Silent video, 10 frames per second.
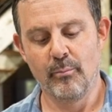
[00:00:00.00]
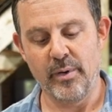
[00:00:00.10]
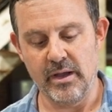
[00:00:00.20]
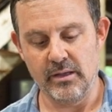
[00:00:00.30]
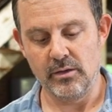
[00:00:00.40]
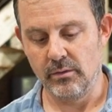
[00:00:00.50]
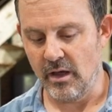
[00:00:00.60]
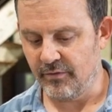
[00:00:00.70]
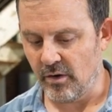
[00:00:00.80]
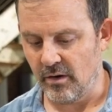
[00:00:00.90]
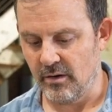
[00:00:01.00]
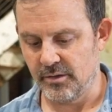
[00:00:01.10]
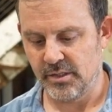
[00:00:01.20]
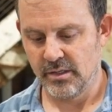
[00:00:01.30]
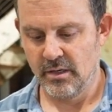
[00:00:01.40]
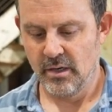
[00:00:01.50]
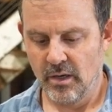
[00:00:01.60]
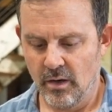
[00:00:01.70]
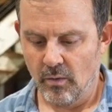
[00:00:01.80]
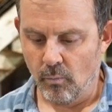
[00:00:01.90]
but you love cars,
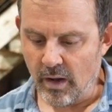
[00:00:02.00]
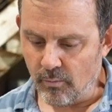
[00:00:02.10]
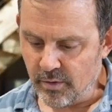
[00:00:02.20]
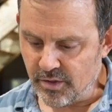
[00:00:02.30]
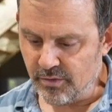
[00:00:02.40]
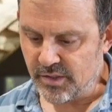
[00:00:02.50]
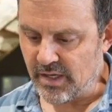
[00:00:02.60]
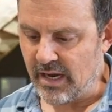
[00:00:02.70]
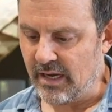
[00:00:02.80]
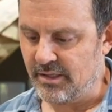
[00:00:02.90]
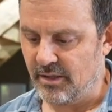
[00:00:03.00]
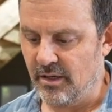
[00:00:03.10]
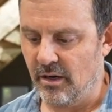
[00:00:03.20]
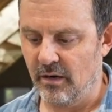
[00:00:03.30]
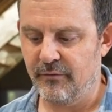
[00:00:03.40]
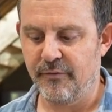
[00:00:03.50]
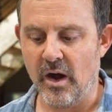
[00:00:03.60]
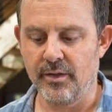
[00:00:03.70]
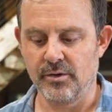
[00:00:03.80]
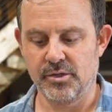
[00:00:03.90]
what would you say to the young
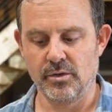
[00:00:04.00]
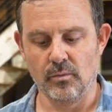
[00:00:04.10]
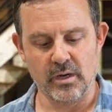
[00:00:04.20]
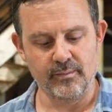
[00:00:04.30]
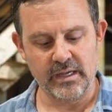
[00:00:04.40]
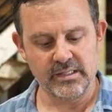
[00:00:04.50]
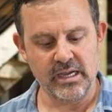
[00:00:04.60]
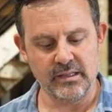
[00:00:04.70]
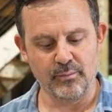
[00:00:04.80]
fathers who want to maintain the